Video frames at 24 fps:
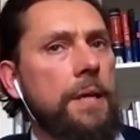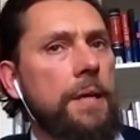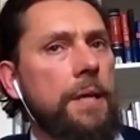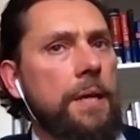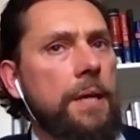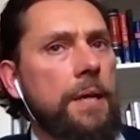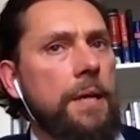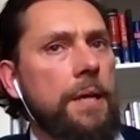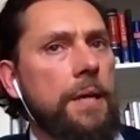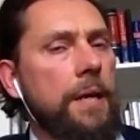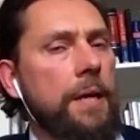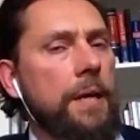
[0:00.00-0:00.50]

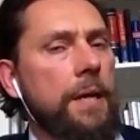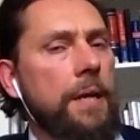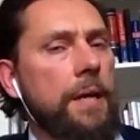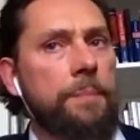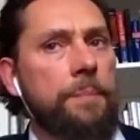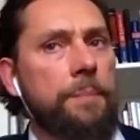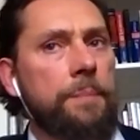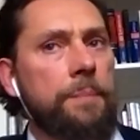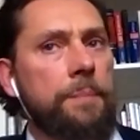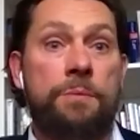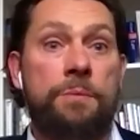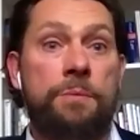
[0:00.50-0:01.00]
uh, because it
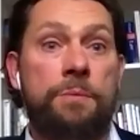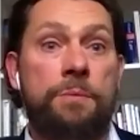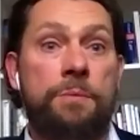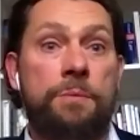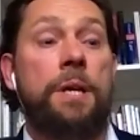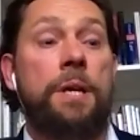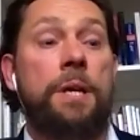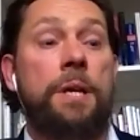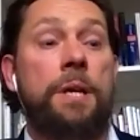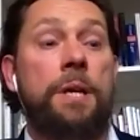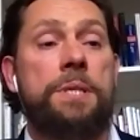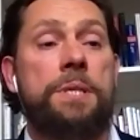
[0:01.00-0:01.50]
was a it
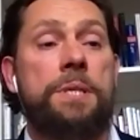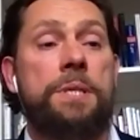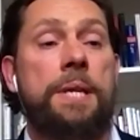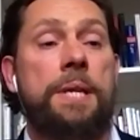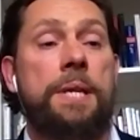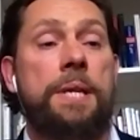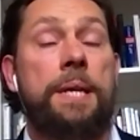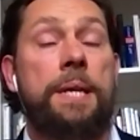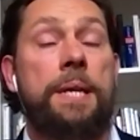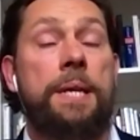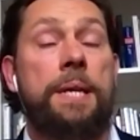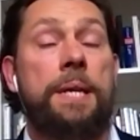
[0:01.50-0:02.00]
was a
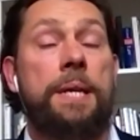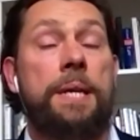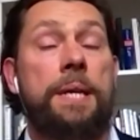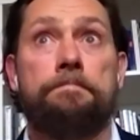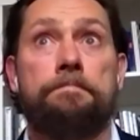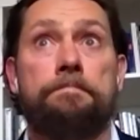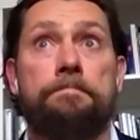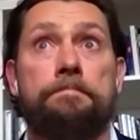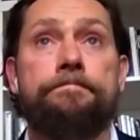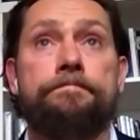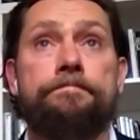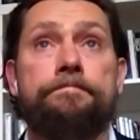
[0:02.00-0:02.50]
um,
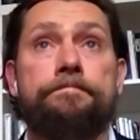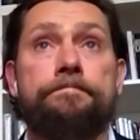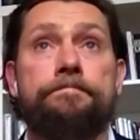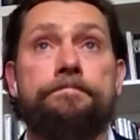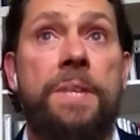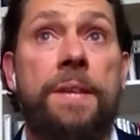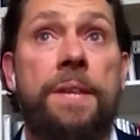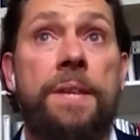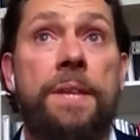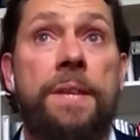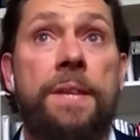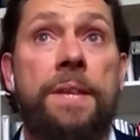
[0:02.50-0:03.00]
that was a
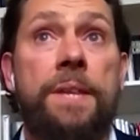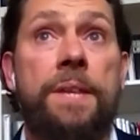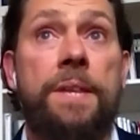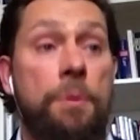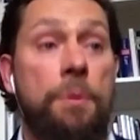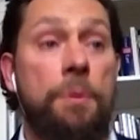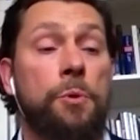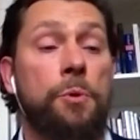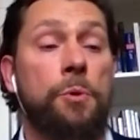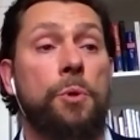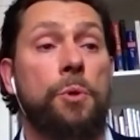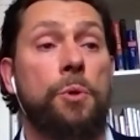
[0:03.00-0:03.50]
criminal
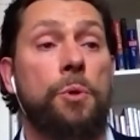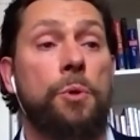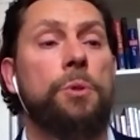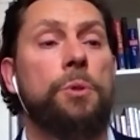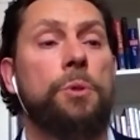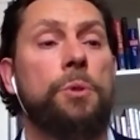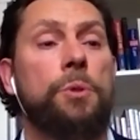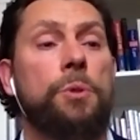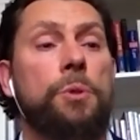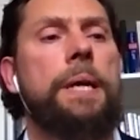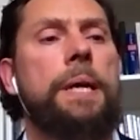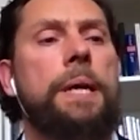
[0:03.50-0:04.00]
court,
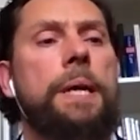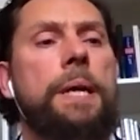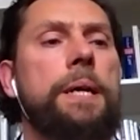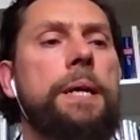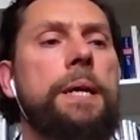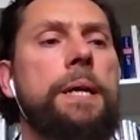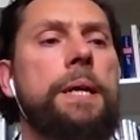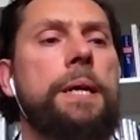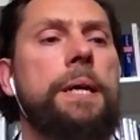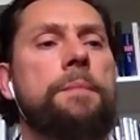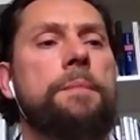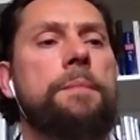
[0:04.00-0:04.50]
uh,
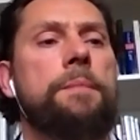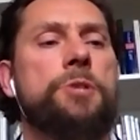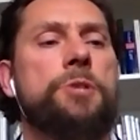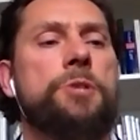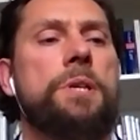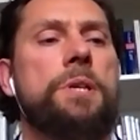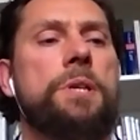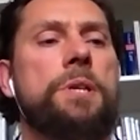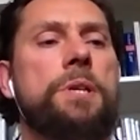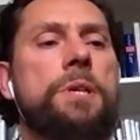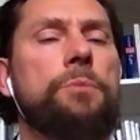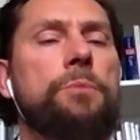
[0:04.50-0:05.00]
magistrates court,
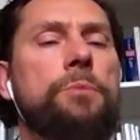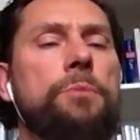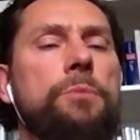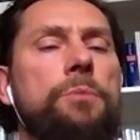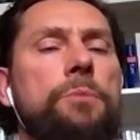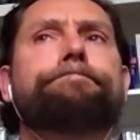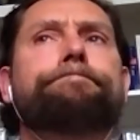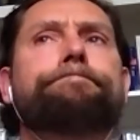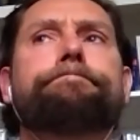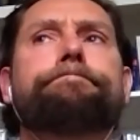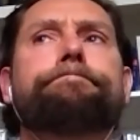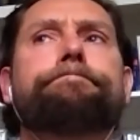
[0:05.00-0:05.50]

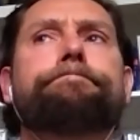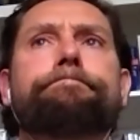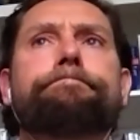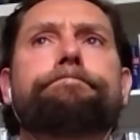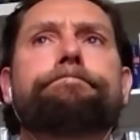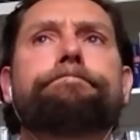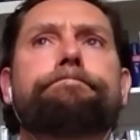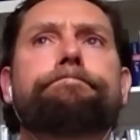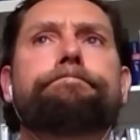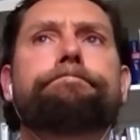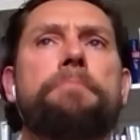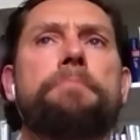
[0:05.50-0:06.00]

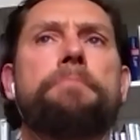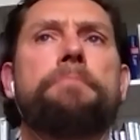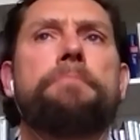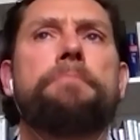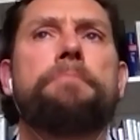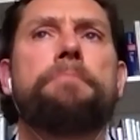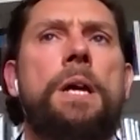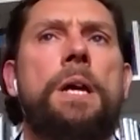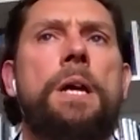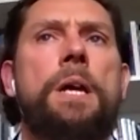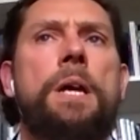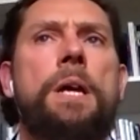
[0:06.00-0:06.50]

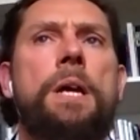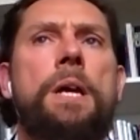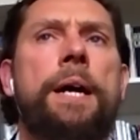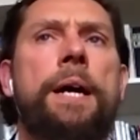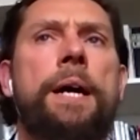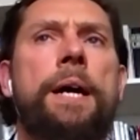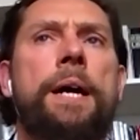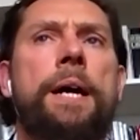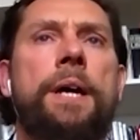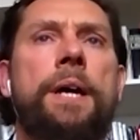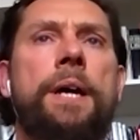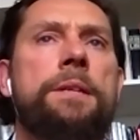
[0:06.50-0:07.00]
and and
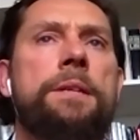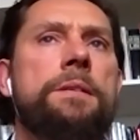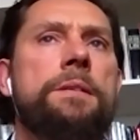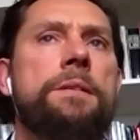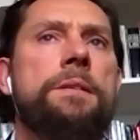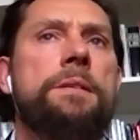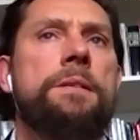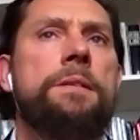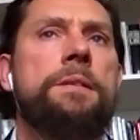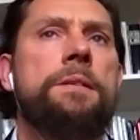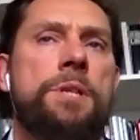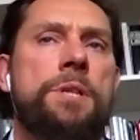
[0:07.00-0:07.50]
it was nice
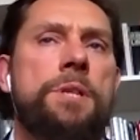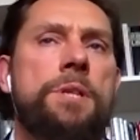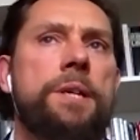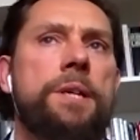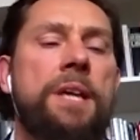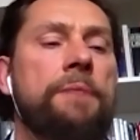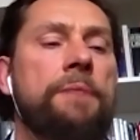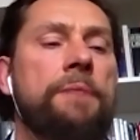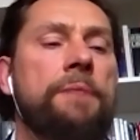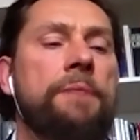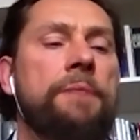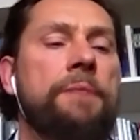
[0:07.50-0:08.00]
to have company
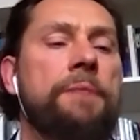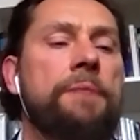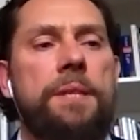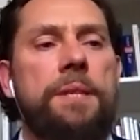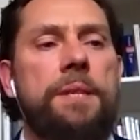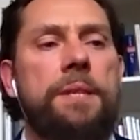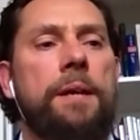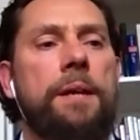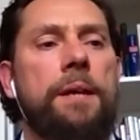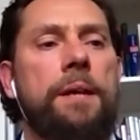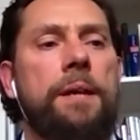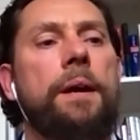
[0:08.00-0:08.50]
there,
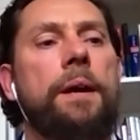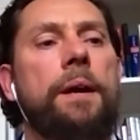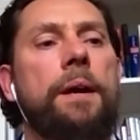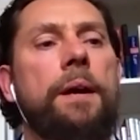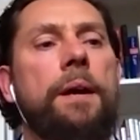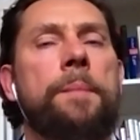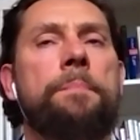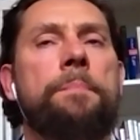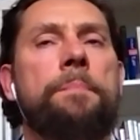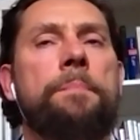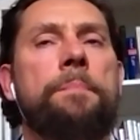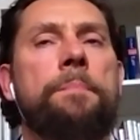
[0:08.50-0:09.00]
um,
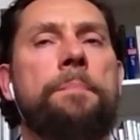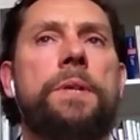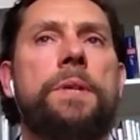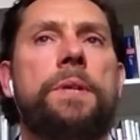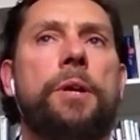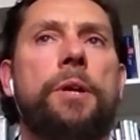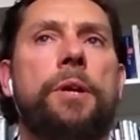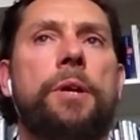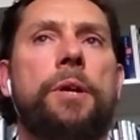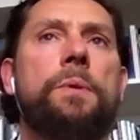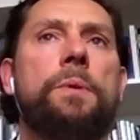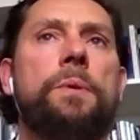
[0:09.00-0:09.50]
you know.
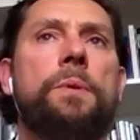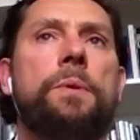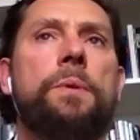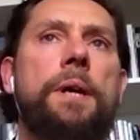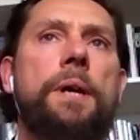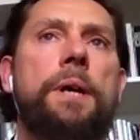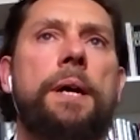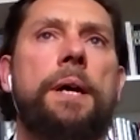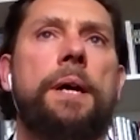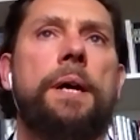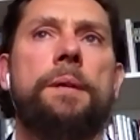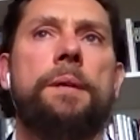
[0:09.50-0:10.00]

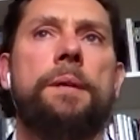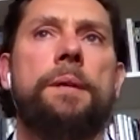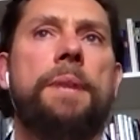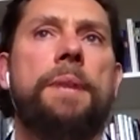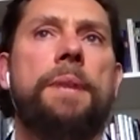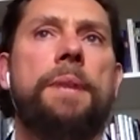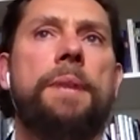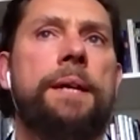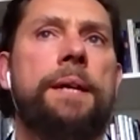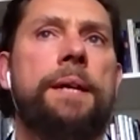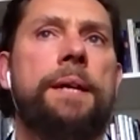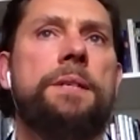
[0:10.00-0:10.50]
Um,
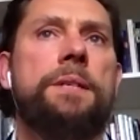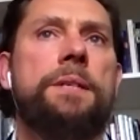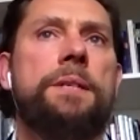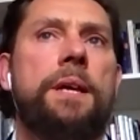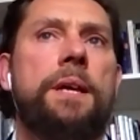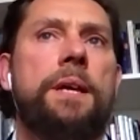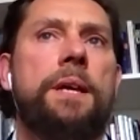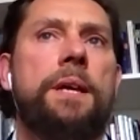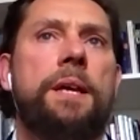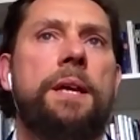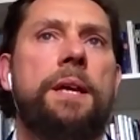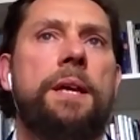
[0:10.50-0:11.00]
and
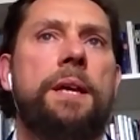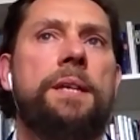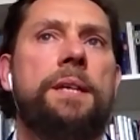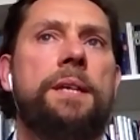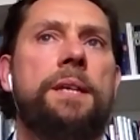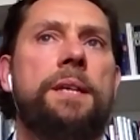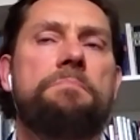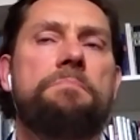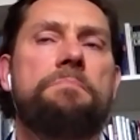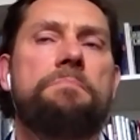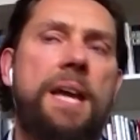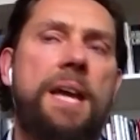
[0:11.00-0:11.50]
he said,
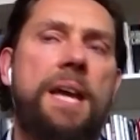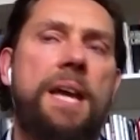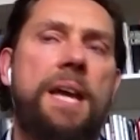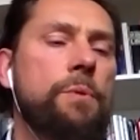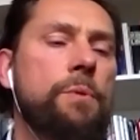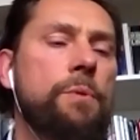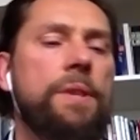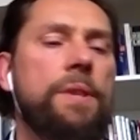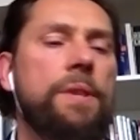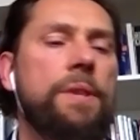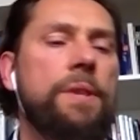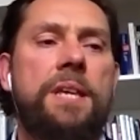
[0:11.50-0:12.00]
"Yeah, well, that's a
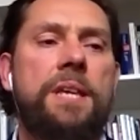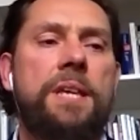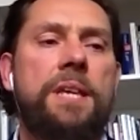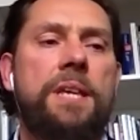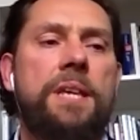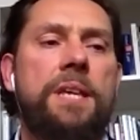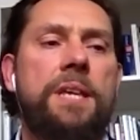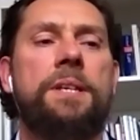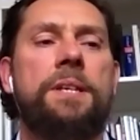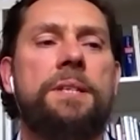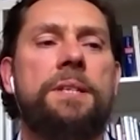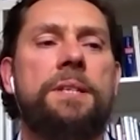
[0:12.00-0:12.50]
given." He
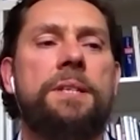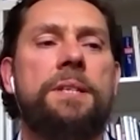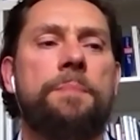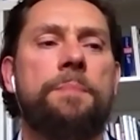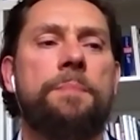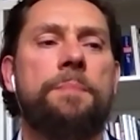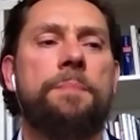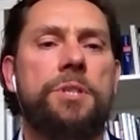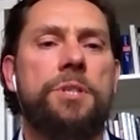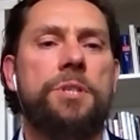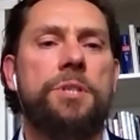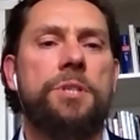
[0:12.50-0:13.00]
said, "But what's the
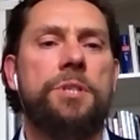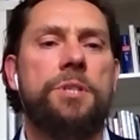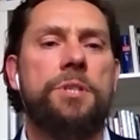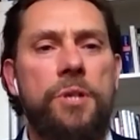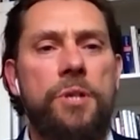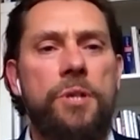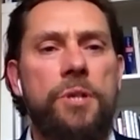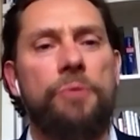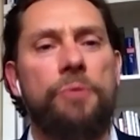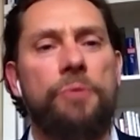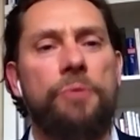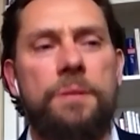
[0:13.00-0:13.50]
real
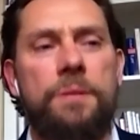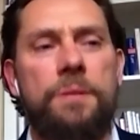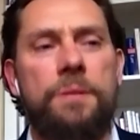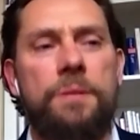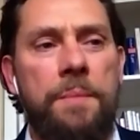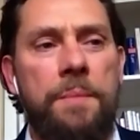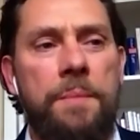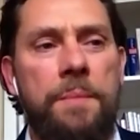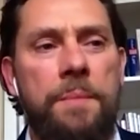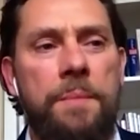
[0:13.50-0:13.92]
reason I'm here?"